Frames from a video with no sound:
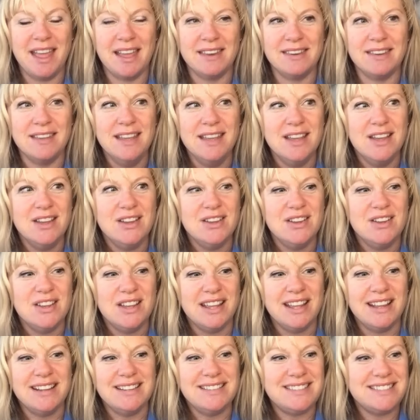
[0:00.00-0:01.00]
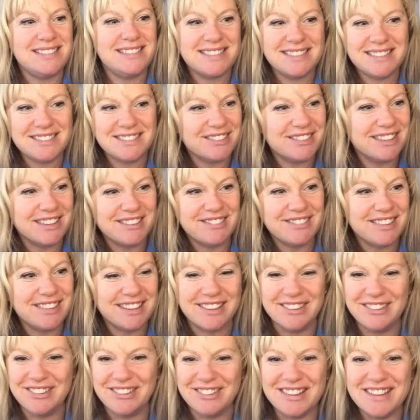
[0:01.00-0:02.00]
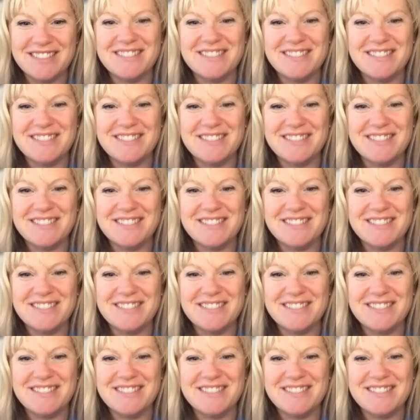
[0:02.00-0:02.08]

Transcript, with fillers: and it's just really, really cool.